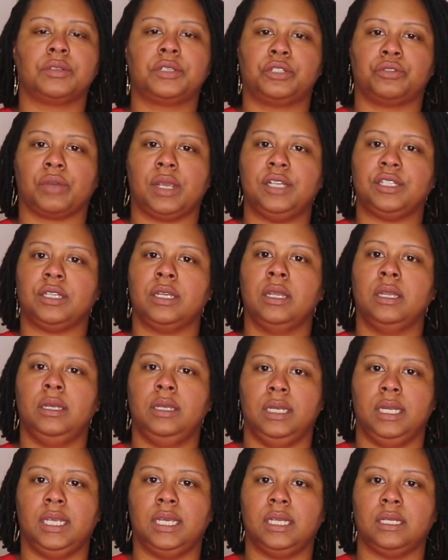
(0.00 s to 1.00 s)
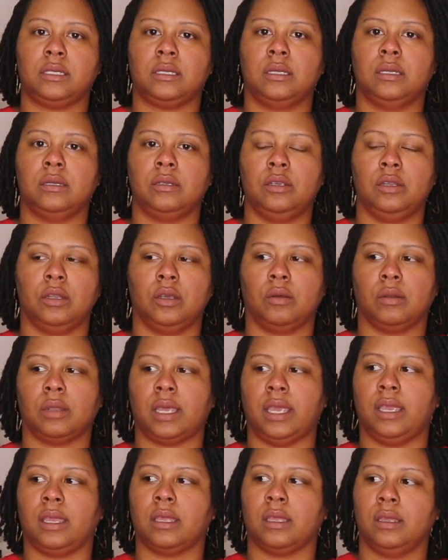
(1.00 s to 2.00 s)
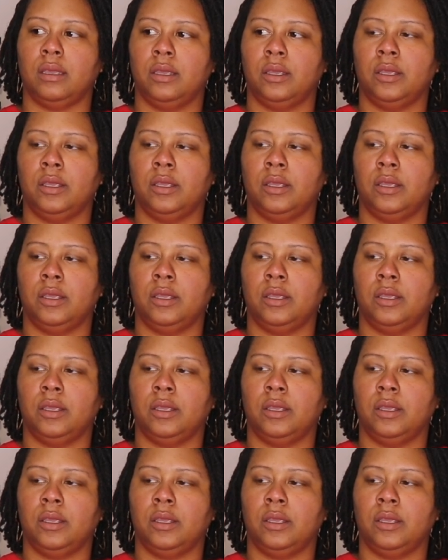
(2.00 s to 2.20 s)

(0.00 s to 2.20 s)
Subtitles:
stretch knit, you know, like